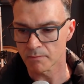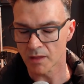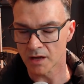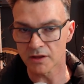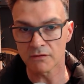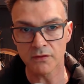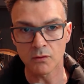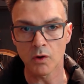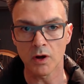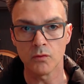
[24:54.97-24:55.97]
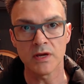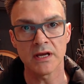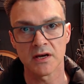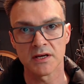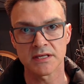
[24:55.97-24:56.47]
I don't think what he
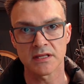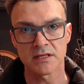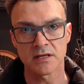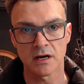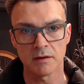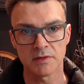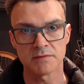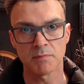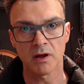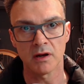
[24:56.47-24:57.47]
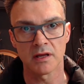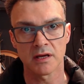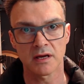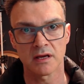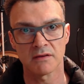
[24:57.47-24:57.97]
realised at the time is
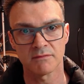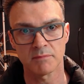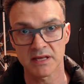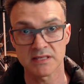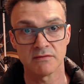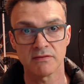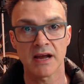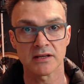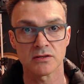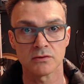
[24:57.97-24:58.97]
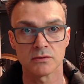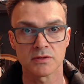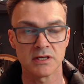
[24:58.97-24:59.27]
Pollock paints in fractals.